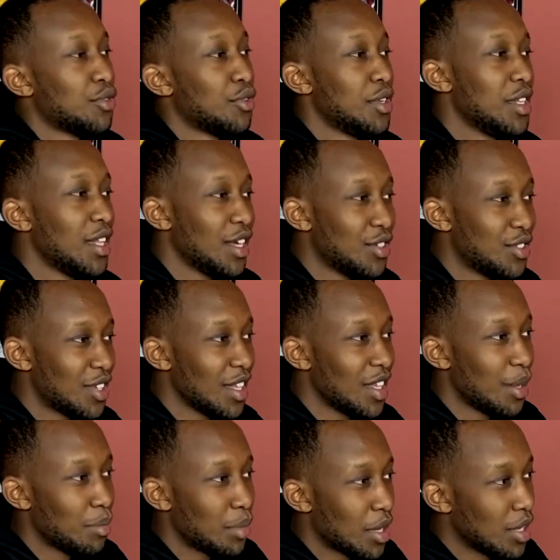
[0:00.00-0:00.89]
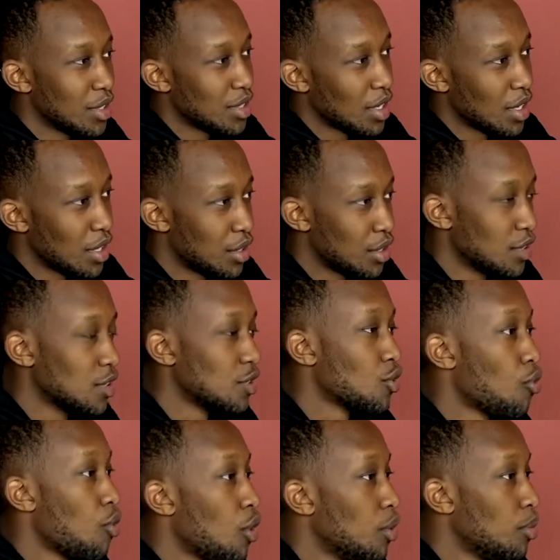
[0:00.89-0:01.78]
It's funny that you say that because
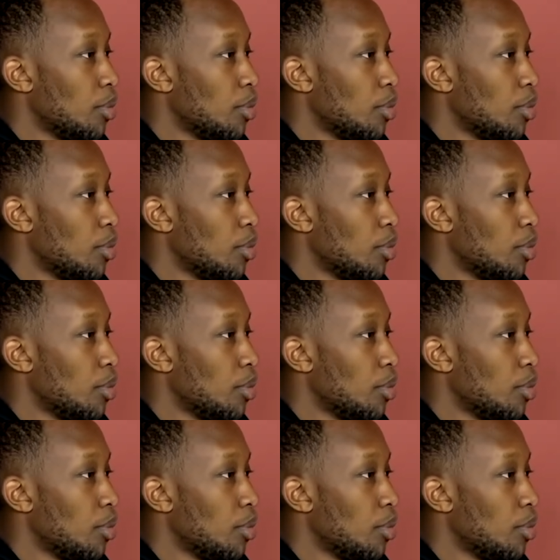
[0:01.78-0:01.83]
there's this